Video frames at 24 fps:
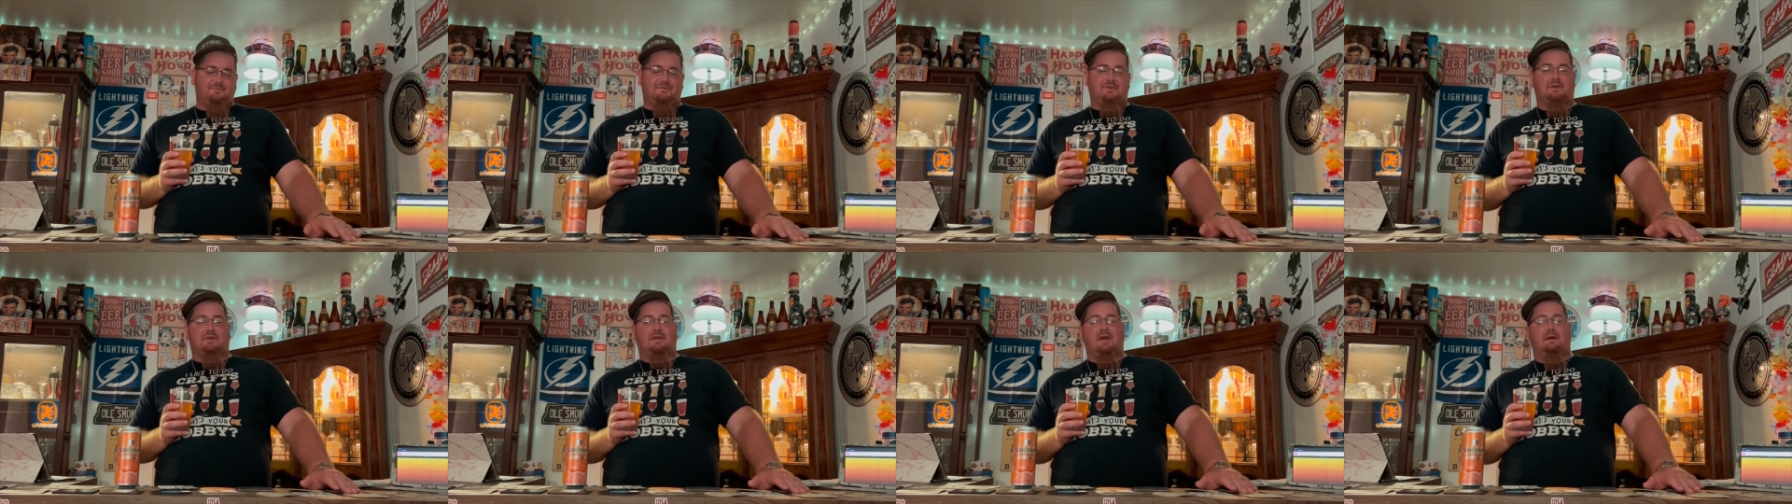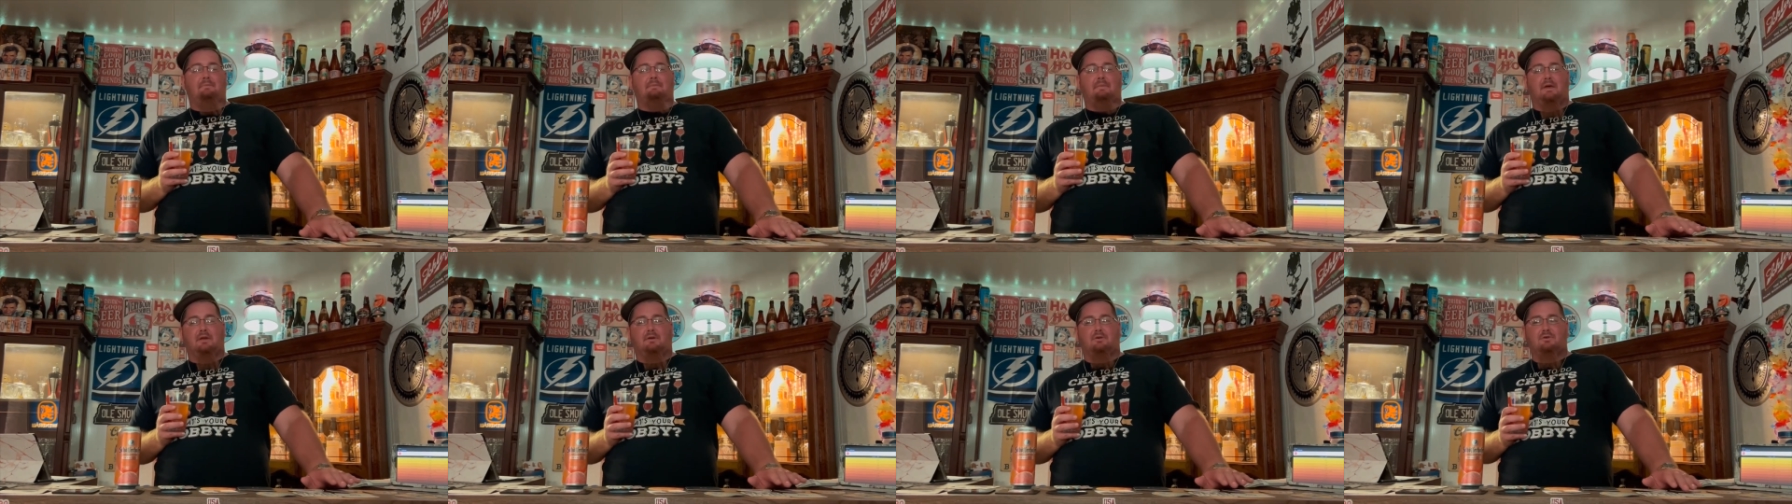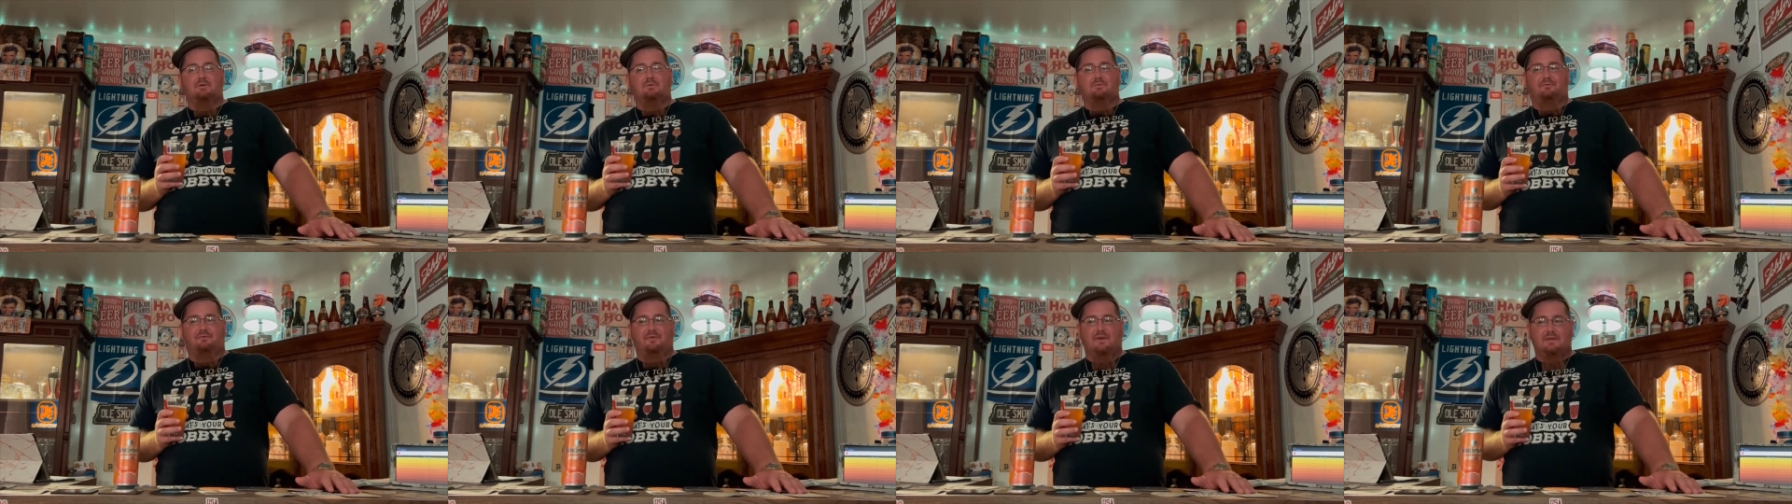Check out my
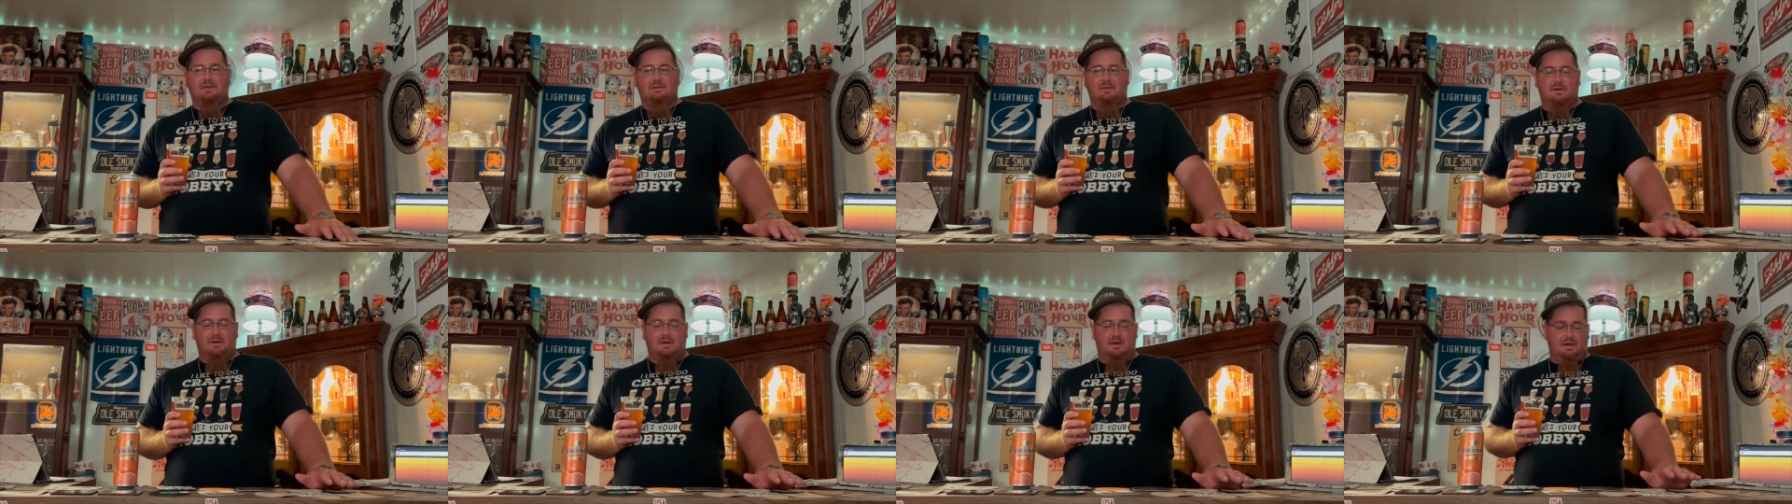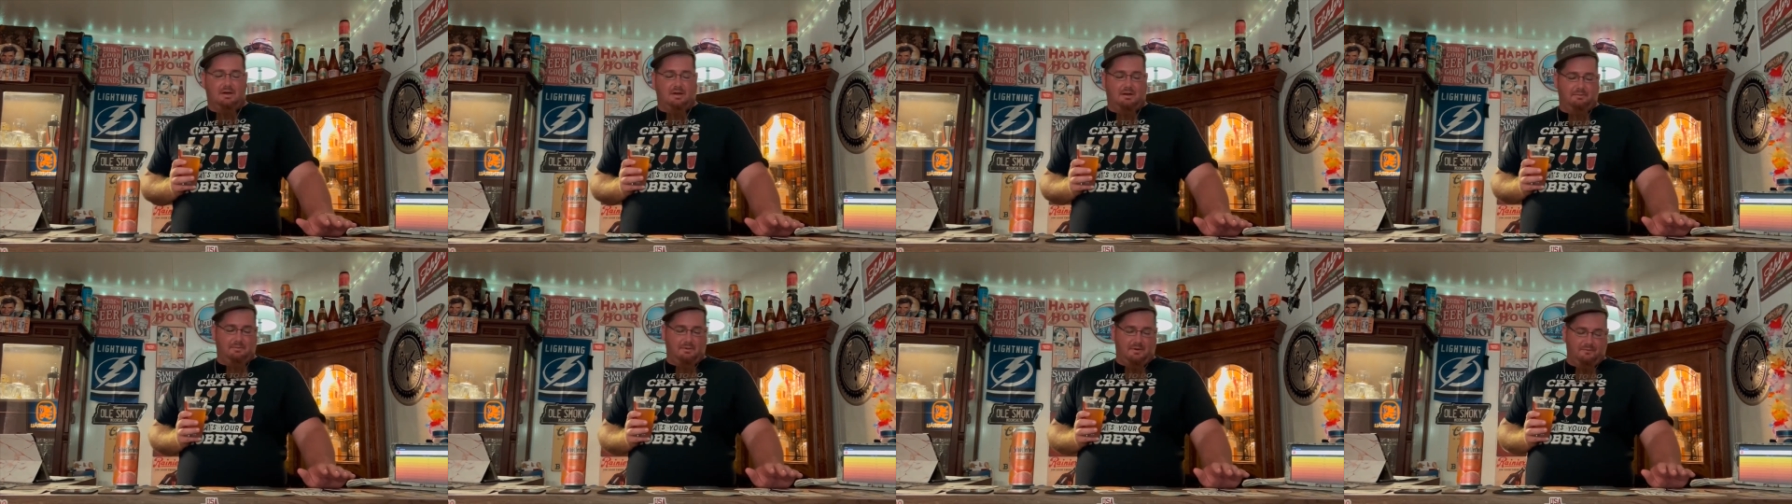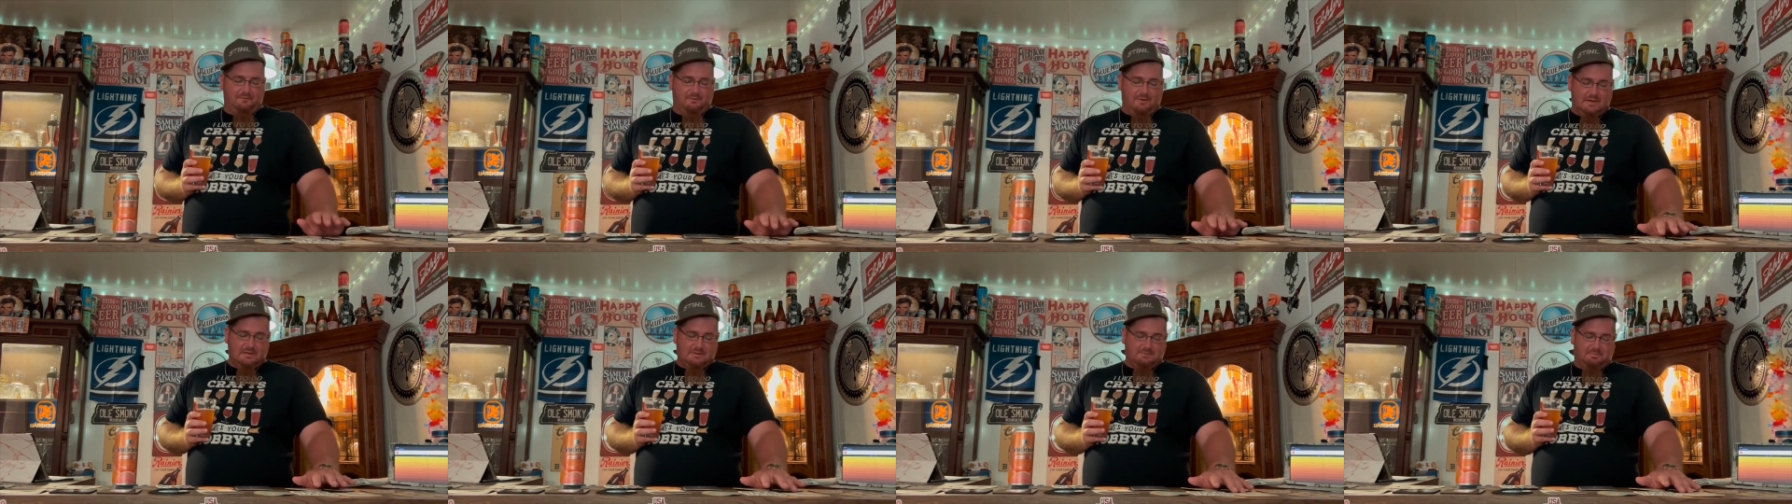group face uh, on
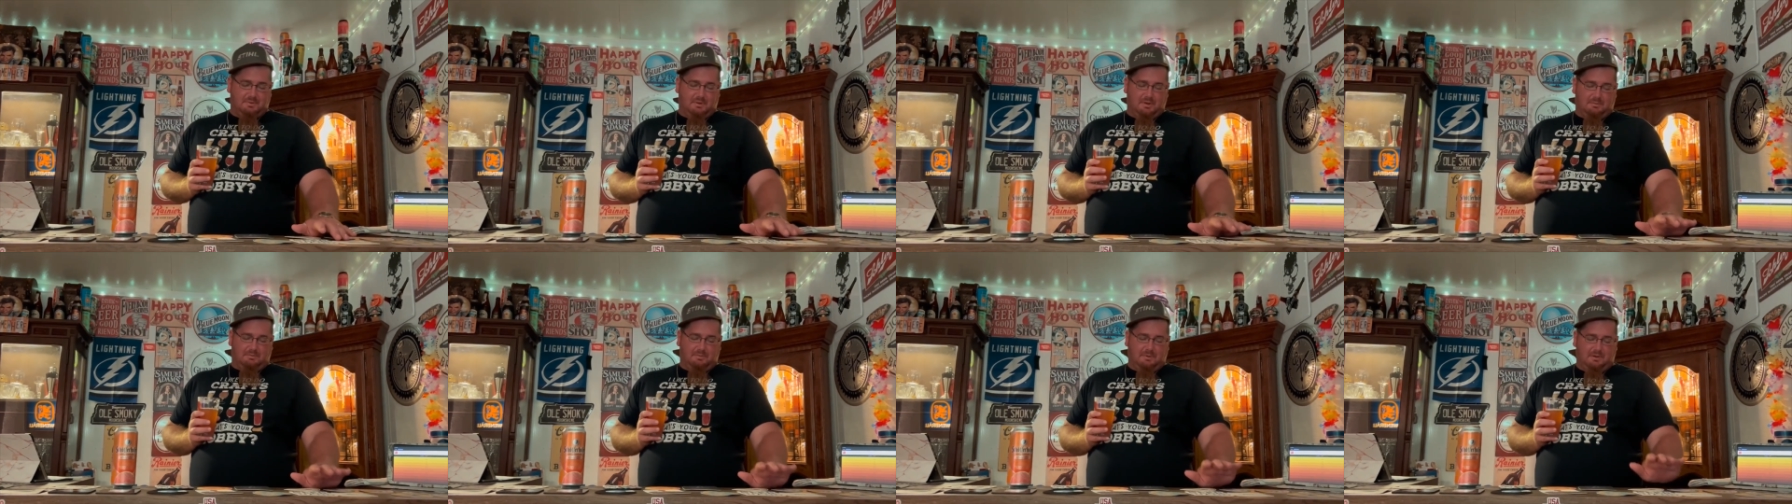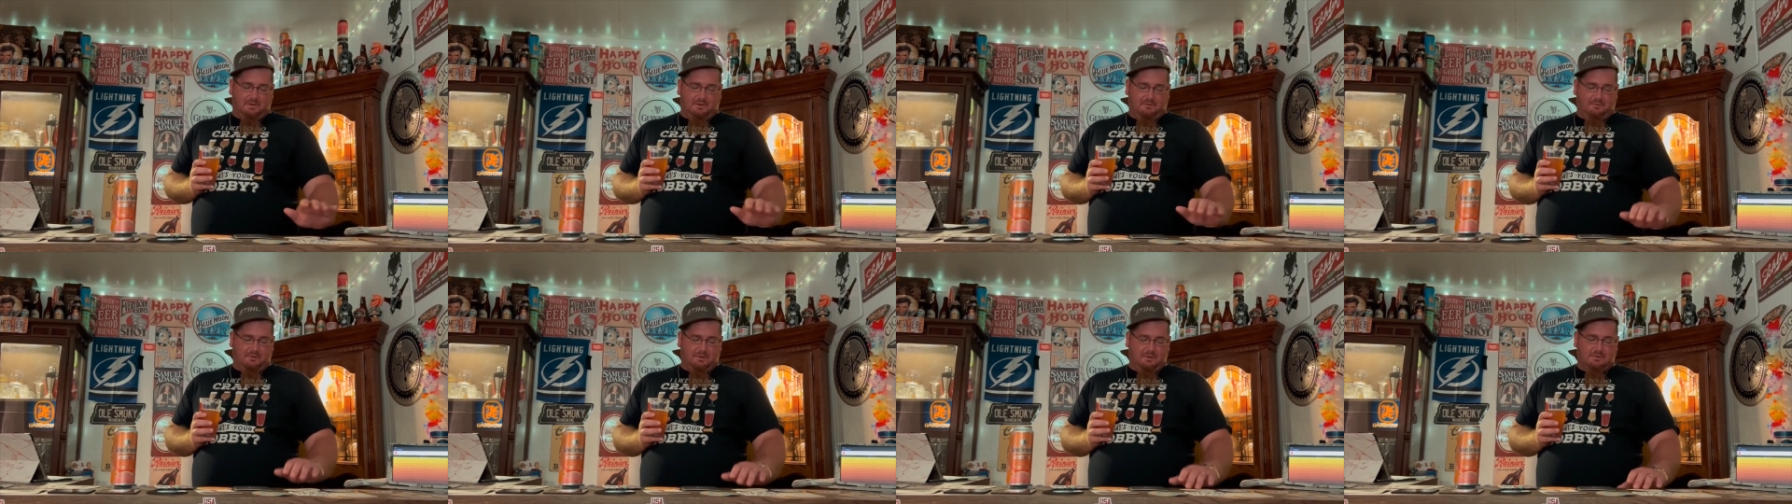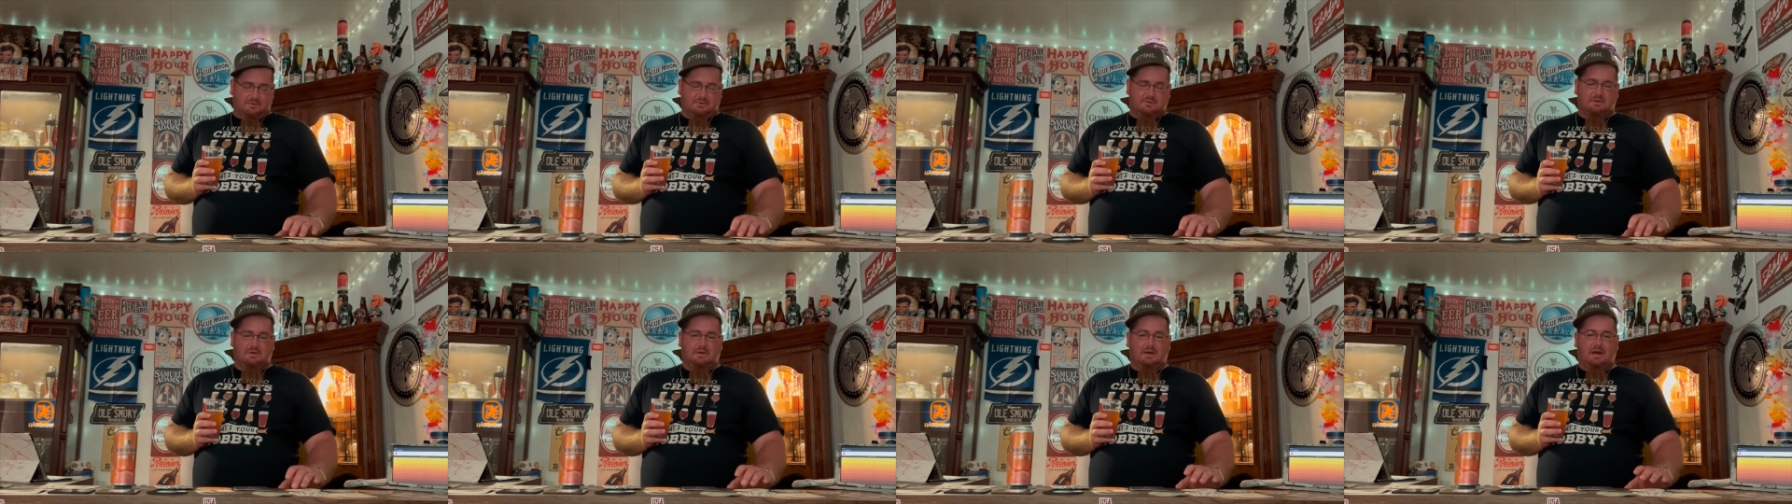Facebook, Beer
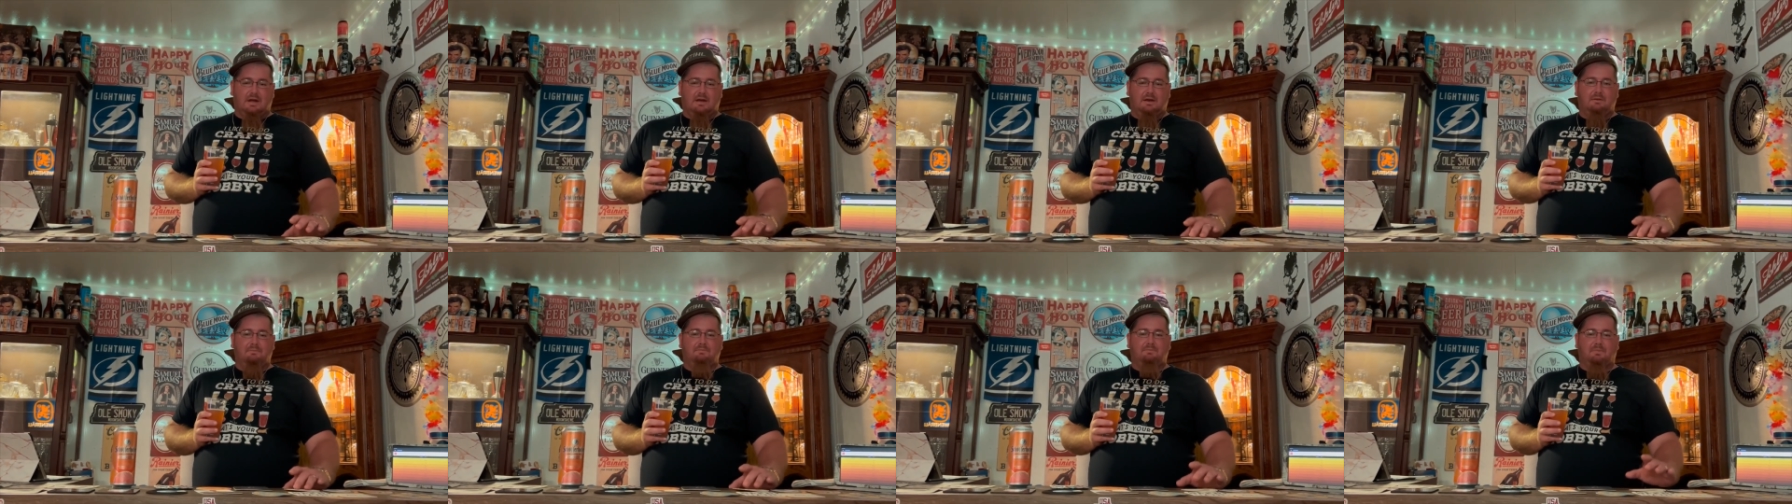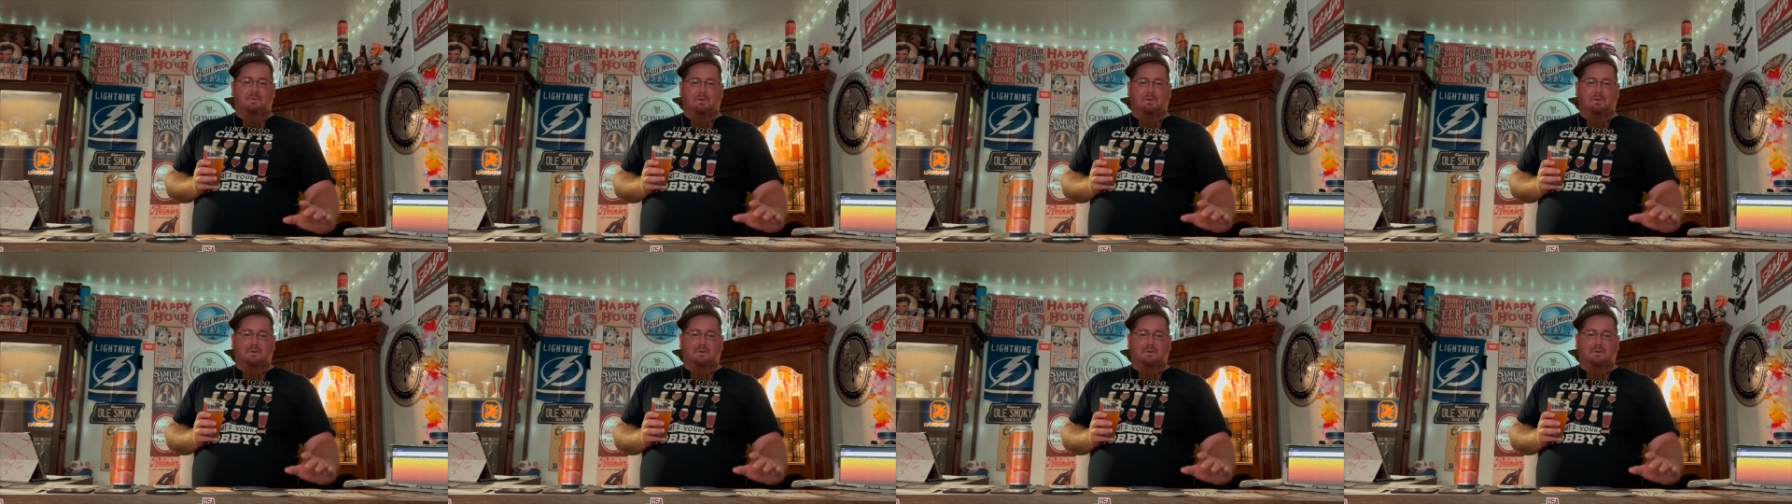Reviewers United.